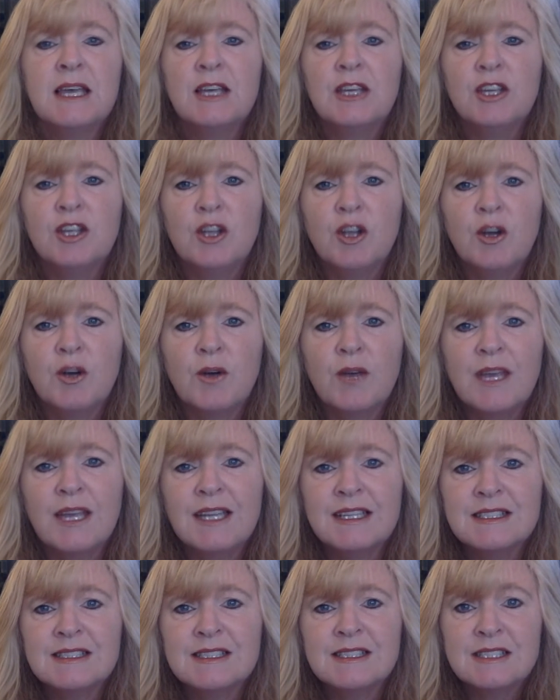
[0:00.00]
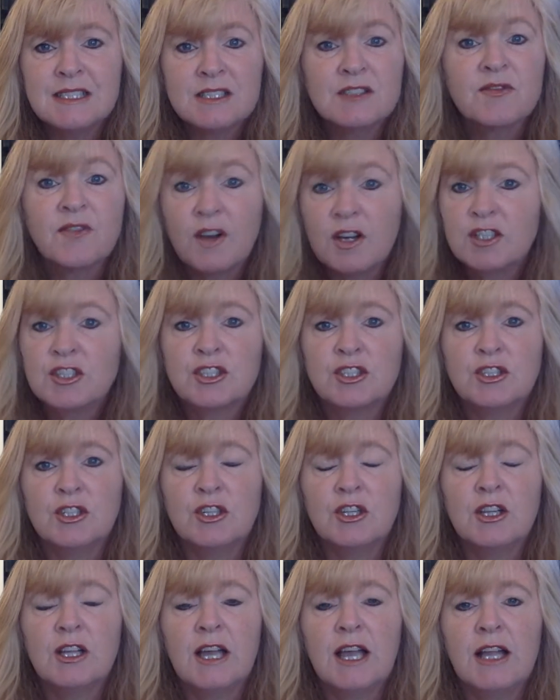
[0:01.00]
It is
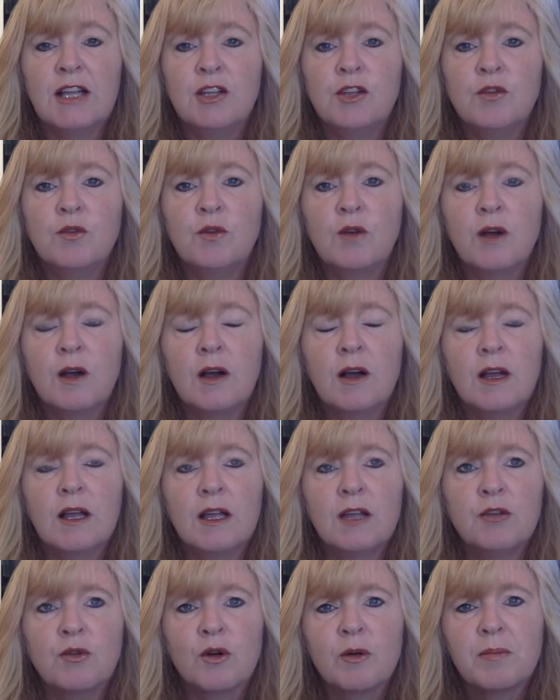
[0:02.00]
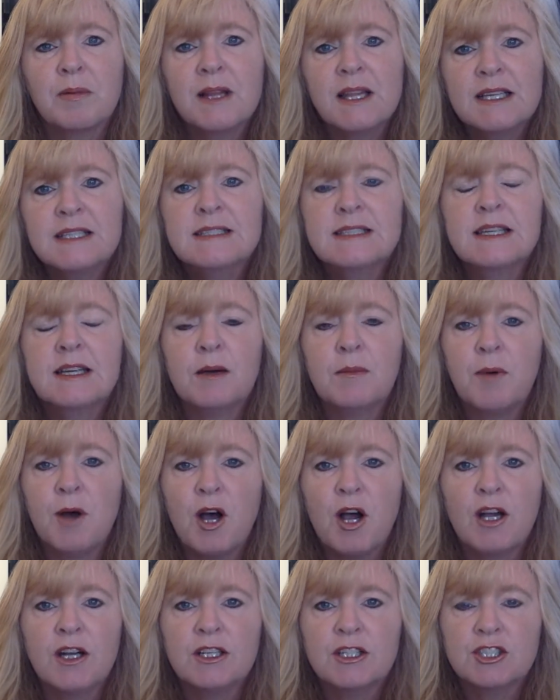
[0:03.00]
dysfunctional, and you are placing
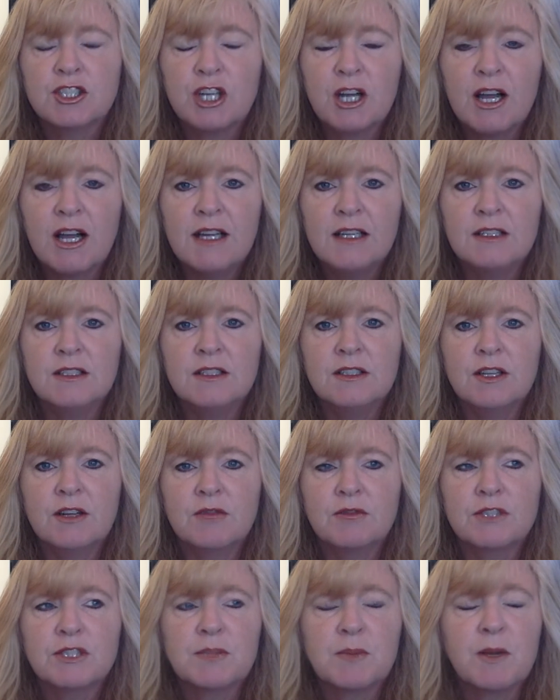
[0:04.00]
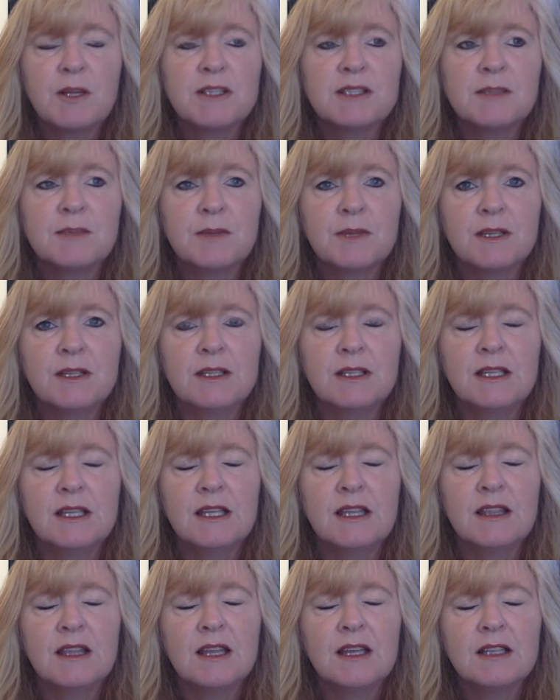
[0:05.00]
upon a child a
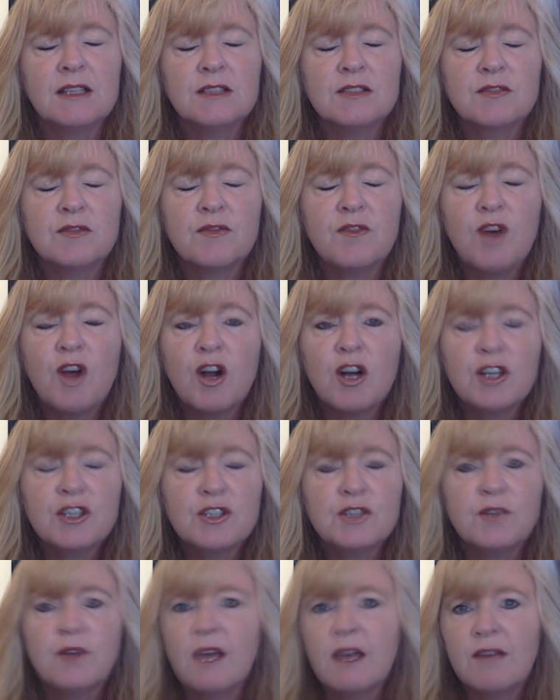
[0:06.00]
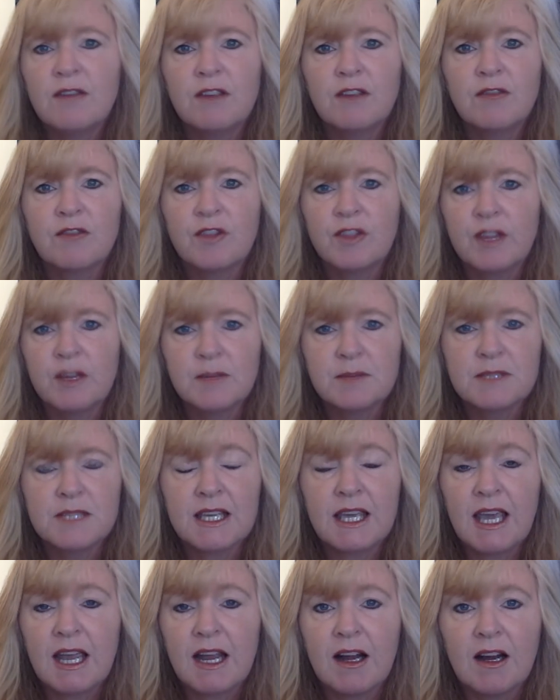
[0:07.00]
responsibility that is far too heavy for them to
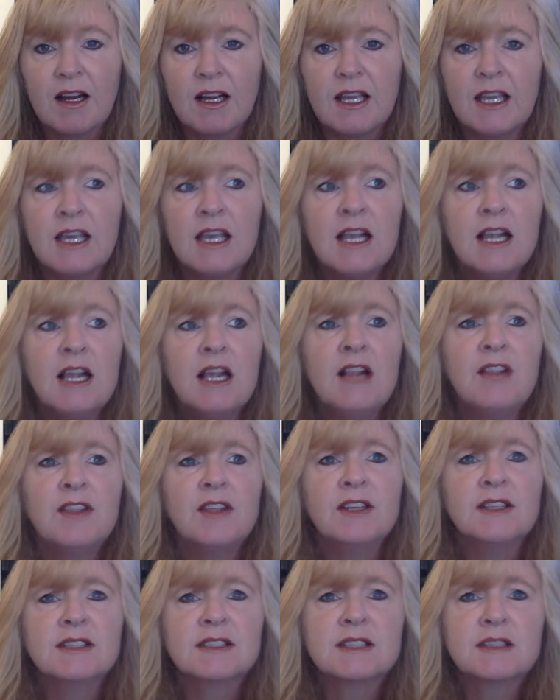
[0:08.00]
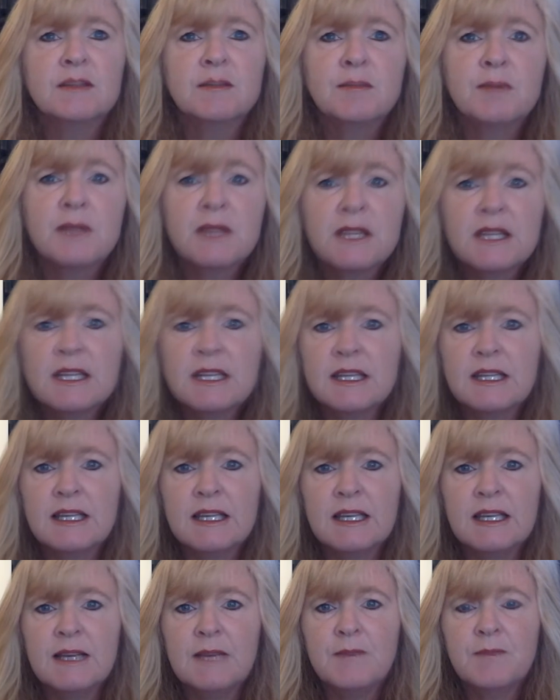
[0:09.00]
carry, that is
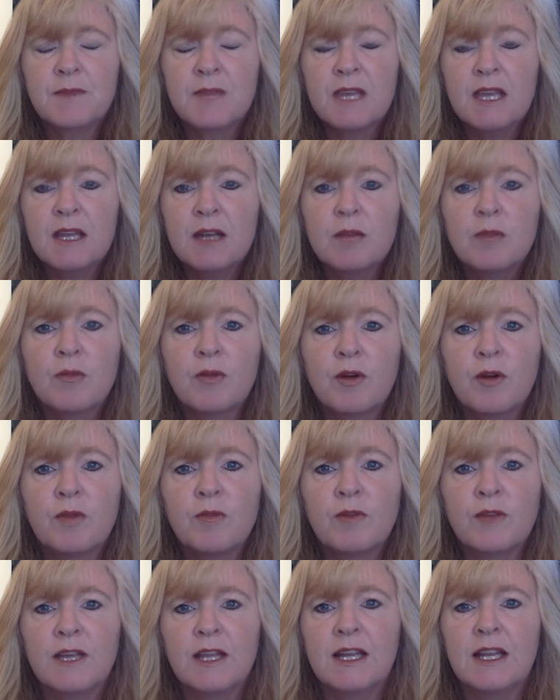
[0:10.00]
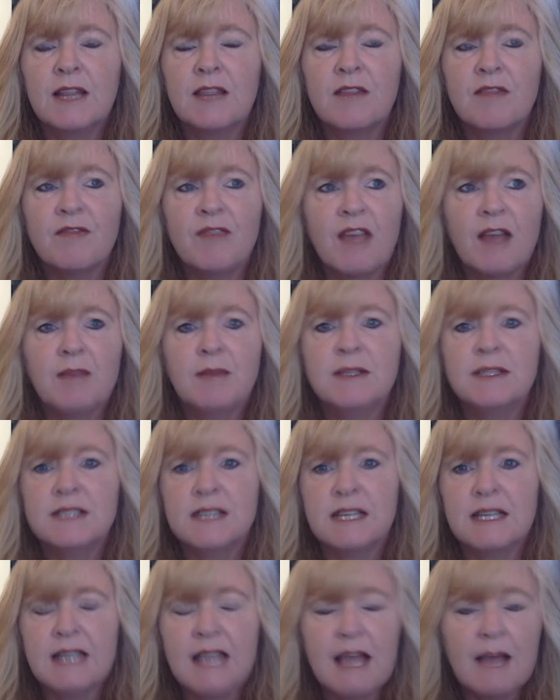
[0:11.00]
completely inappropriate in the family
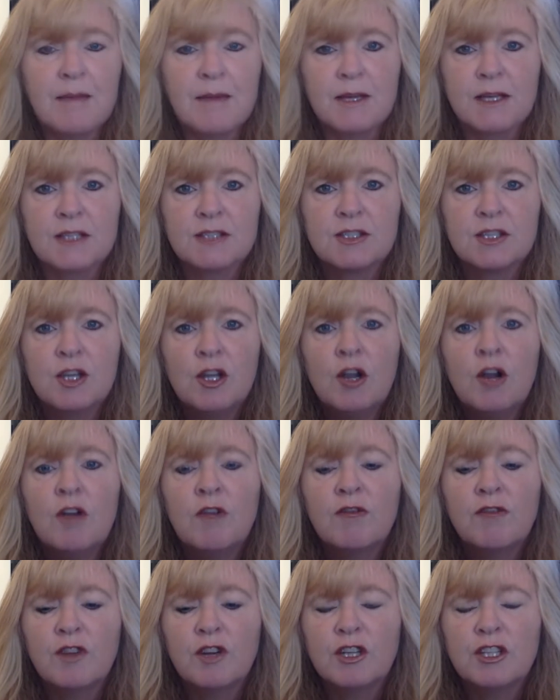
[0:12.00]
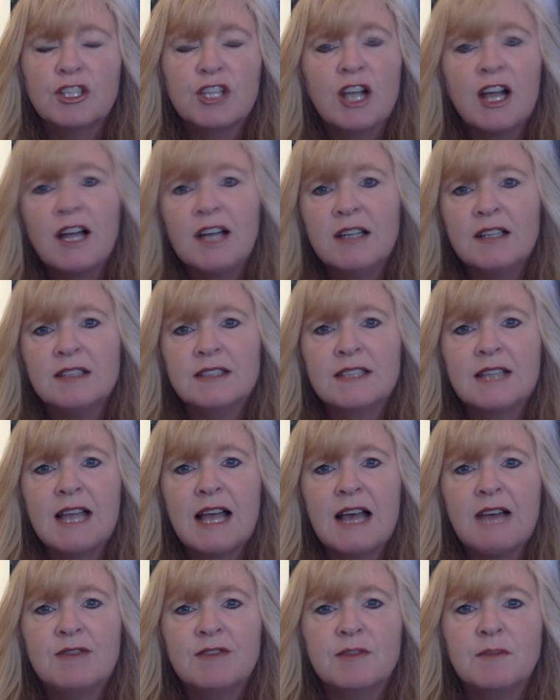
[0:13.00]
dynamics for a child to
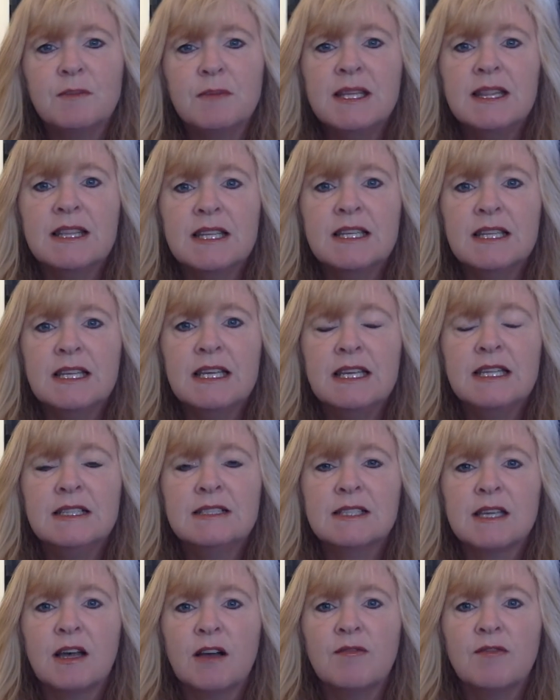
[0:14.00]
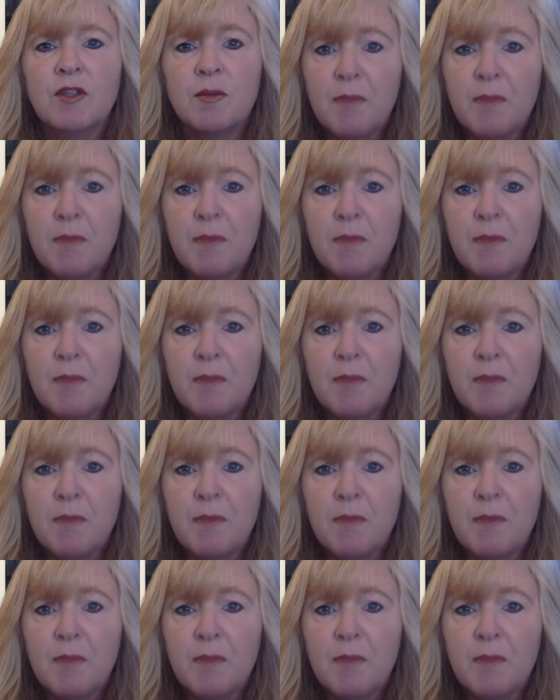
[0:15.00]
have to meet the needs of the